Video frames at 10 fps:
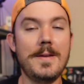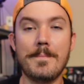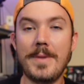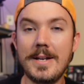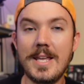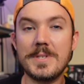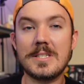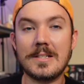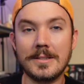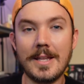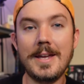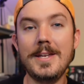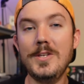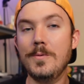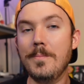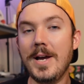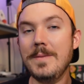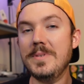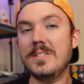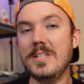My name is Clay. You
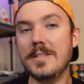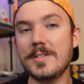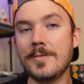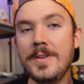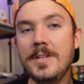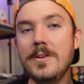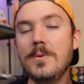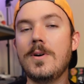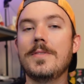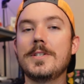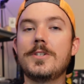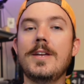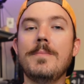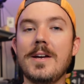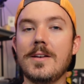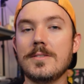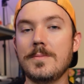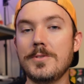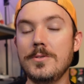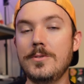might be seeing this video on the JMac
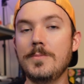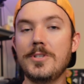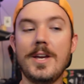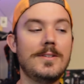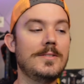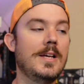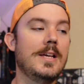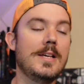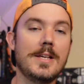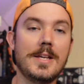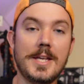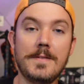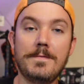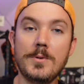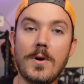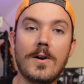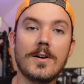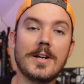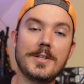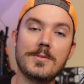Customs YouTube channel. If you
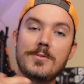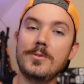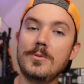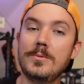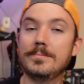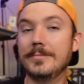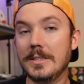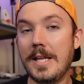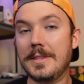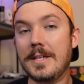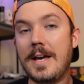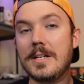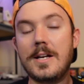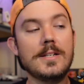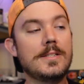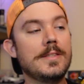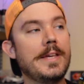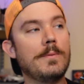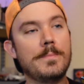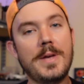are and you do like the kind of content
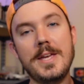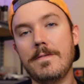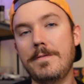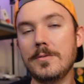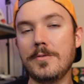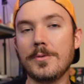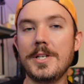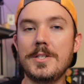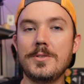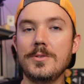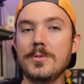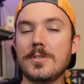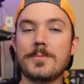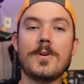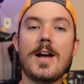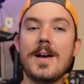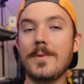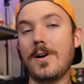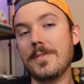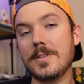that we make, feel free to
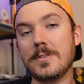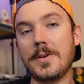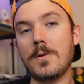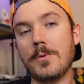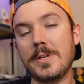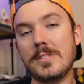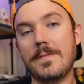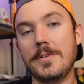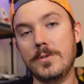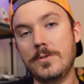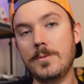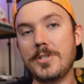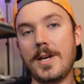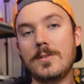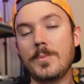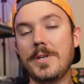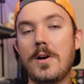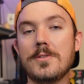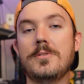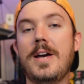subscribe on the Clayco47 YouTube channel. We
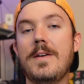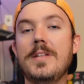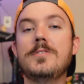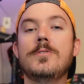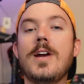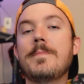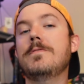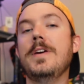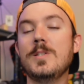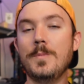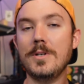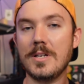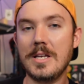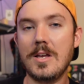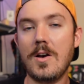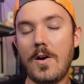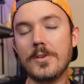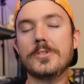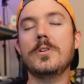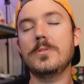also have Instagram and Facebook,
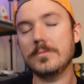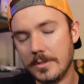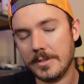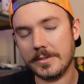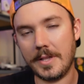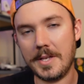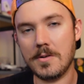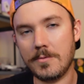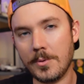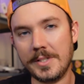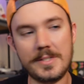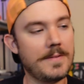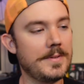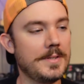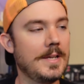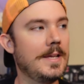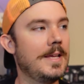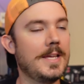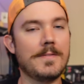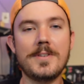also Clayco47.
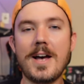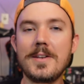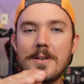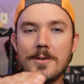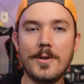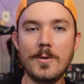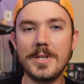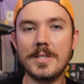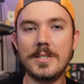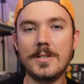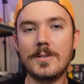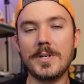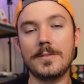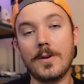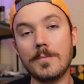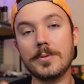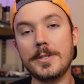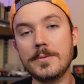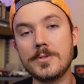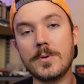If not, no big deal, but
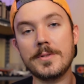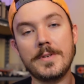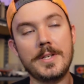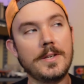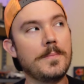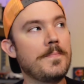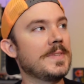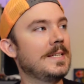hopefully you enjoy the video.